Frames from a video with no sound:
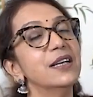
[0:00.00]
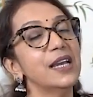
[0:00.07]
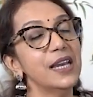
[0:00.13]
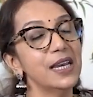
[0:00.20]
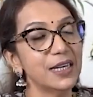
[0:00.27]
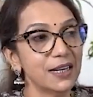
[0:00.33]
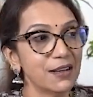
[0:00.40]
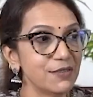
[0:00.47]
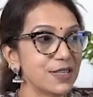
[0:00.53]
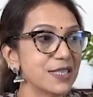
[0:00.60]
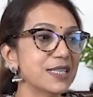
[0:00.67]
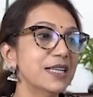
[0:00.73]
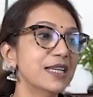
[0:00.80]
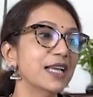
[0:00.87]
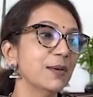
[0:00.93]

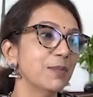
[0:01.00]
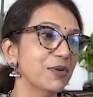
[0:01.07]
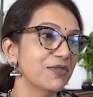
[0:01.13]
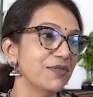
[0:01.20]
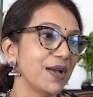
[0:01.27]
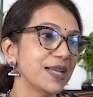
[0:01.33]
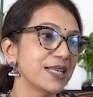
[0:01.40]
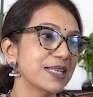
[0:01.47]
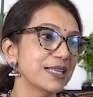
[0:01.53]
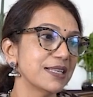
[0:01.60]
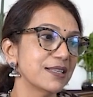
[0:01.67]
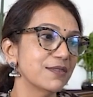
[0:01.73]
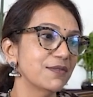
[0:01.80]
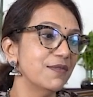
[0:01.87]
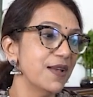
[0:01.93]
Atavistic
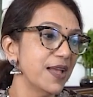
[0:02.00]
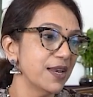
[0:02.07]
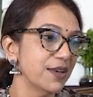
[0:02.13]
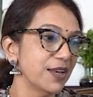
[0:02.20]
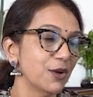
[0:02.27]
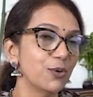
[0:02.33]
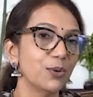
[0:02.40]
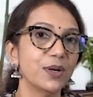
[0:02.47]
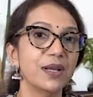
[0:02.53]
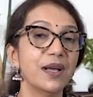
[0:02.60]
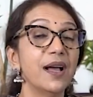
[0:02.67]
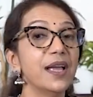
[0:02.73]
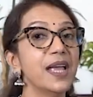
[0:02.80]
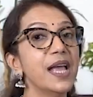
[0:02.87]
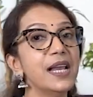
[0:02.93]
epiphysis. Very good.
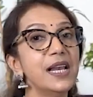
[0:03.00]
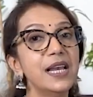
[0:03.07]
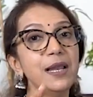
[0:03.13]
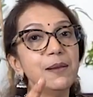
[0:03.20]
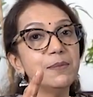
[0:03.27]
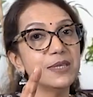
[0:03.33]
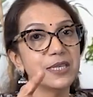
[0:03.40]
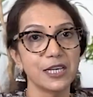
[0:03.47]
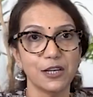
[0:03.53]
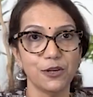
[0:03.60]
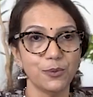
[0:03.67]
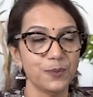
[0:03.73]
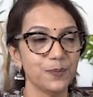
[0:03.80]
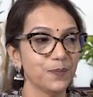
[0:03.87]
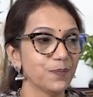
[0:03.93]
Again an MCQ.